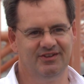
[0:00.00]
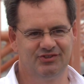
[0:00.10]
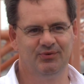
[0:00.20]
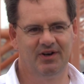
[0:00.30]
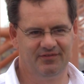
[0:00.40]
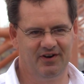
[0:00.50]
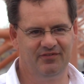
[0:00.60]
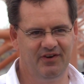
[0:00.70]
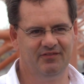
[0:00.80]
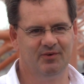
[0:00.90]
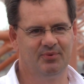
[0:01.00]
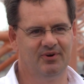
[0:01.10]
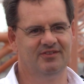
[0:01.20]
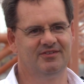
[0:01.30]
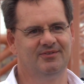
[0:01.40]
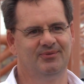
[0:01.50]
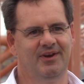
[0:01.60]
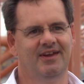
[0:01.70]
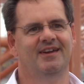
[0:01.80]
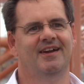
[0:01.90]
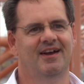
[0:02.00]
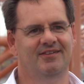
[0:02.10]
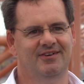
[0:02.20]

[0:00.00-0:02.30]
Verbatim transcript: this is one of our favorite ports, and we get in and out